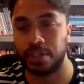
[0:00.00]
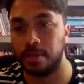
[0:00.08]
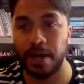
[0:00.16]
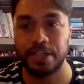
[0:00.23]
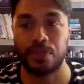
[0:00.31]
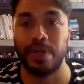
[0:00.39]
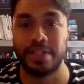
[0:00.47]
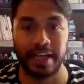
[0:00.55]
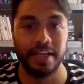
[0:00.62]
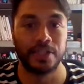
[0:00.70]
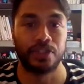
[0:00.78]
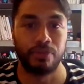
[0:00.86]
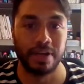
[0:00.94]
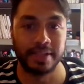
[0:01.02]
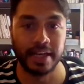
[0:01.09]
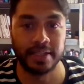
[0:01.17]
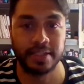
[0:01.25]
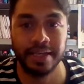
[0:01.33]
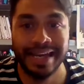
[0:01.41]
So the best way to illustrate
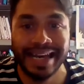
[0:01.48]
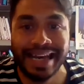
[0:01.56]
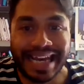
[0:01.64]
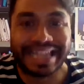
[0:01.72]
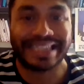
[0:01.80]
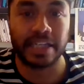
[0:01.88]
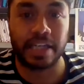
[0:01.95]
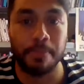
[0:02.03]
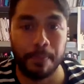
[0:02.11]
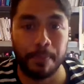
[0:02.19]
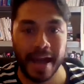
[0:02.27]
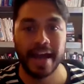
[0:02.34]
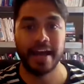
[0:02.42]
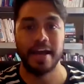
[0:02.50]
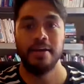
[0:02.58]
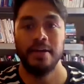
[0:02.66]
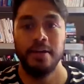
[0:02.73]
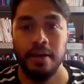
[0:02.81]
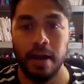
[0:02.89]
this is to
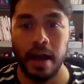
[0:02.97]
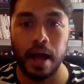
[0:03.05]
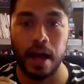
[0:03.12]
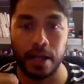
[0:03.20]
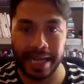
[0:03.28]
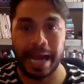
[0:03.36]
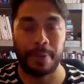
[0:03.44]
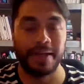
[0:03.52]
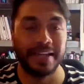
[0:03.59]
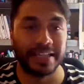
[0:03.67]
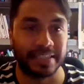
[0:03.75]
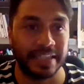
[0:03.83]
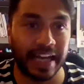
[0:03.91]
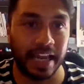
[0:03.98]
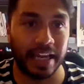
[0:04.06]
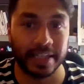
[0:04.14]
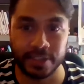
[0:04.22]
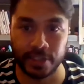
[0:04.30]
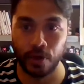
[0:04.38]
compare capitalist
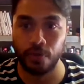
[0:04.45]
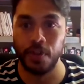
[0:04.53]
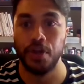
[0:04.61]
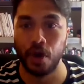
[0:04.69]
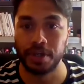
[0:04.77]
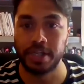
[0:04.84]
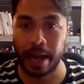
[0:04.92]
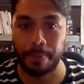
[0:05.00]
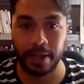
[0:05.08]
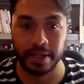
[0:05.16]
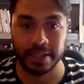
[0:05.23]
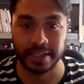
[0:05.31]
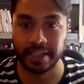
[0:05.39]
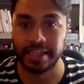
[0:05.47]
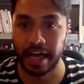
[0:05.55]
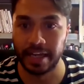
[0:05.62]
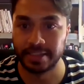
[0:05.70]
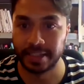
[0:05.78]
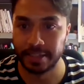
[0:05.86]
legalities to other non-capitalist
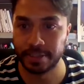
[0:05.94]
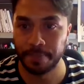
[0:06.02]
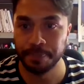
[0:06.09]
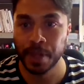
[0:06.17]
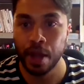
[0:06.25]
legalities.